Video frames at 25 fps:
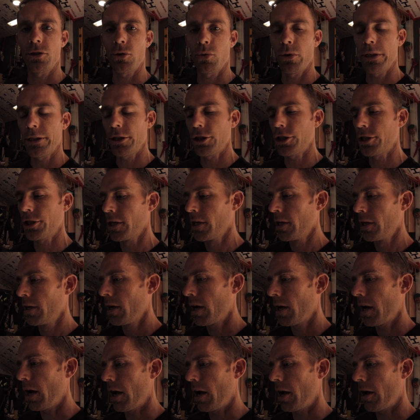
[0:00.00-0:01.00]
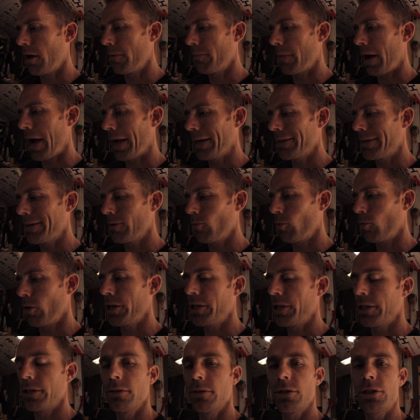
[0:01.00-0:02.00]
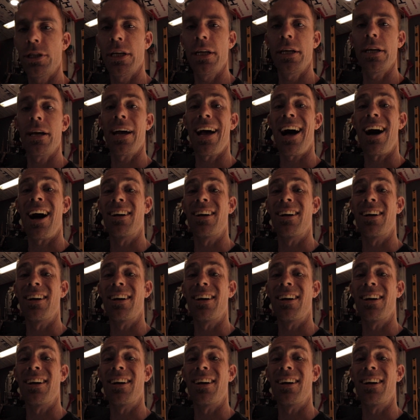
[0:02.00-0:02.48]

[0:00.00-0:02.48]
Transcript: switch, um, I didn't want to use it.